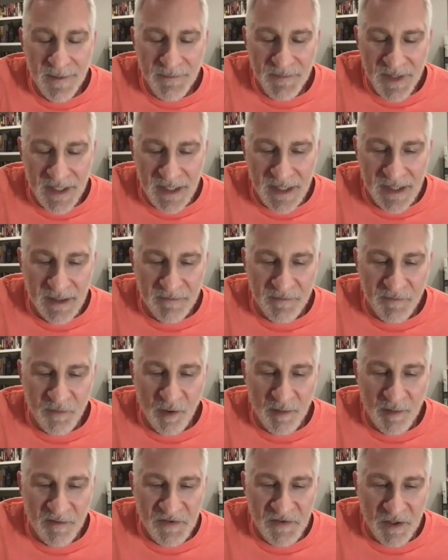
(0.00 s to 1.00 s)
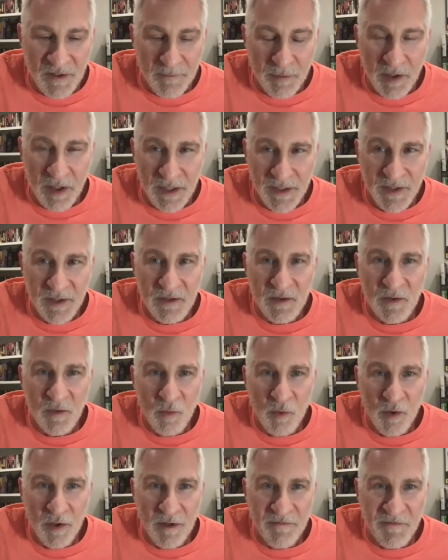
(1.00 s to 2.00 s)
in a form of sort of political
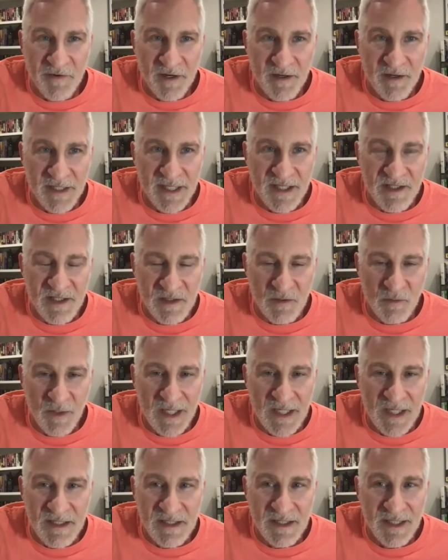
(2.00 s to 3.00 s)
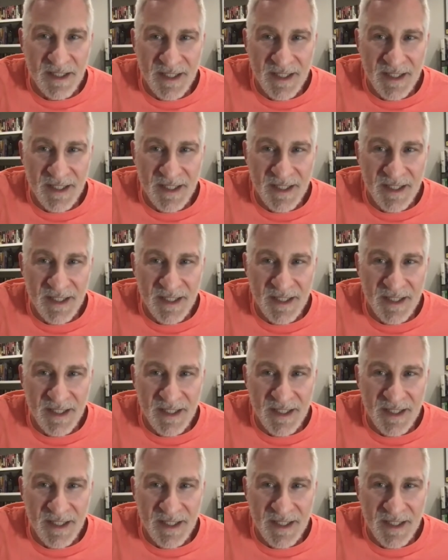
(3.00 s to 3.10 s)
warfare against the West.